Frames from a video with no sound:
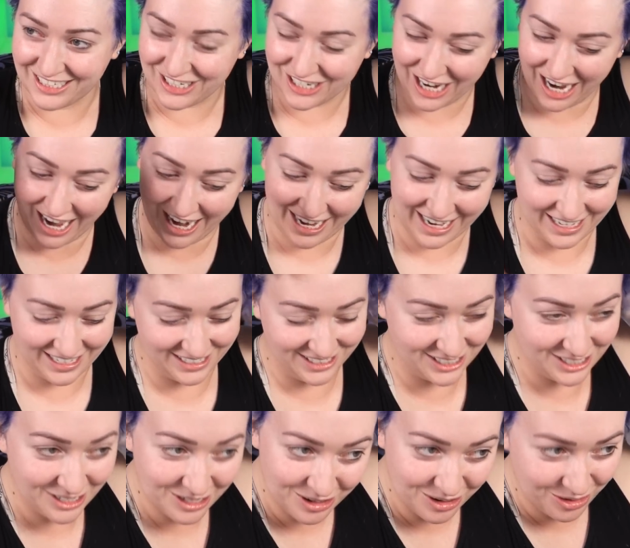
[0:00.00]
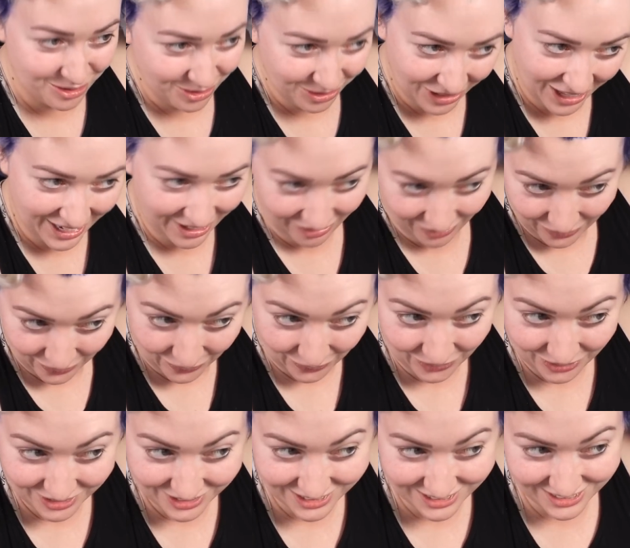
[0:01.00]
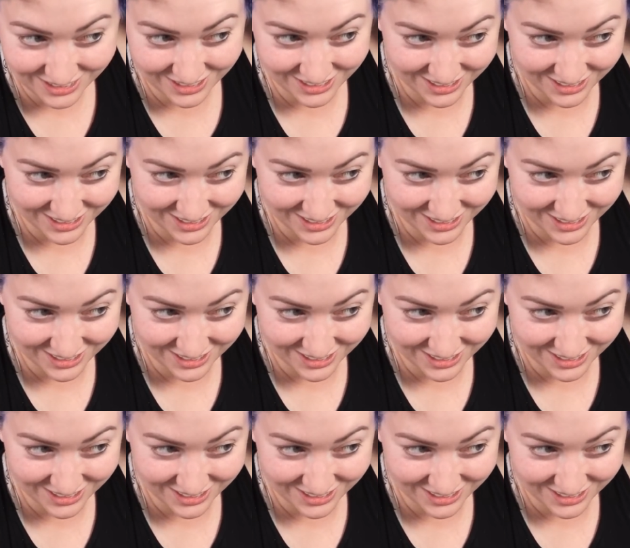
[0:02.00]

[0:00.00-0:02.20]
giant two like holes.